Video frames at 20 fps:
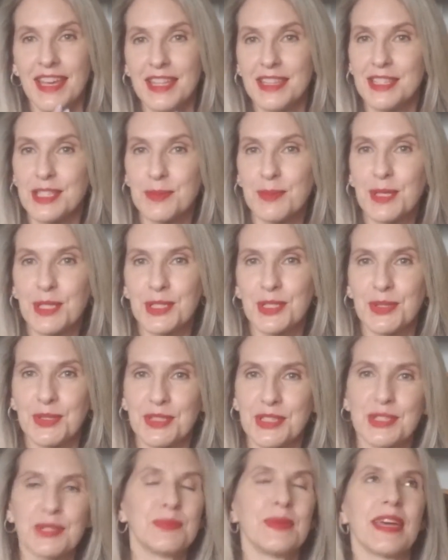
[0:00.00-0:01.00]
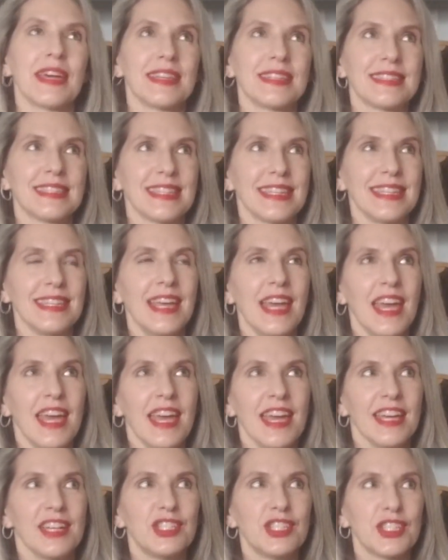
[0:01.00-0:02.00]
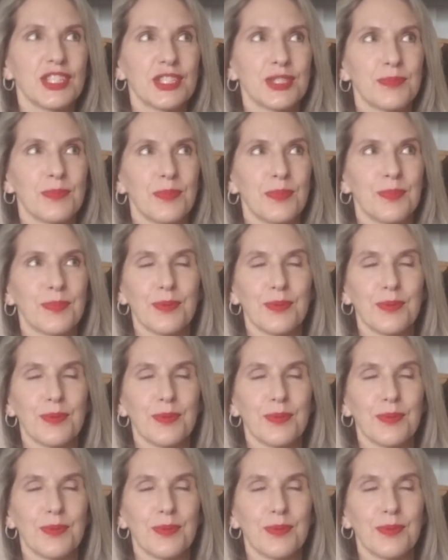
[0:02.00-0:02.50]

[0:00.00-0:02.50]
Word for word: this picture in this magazine, it just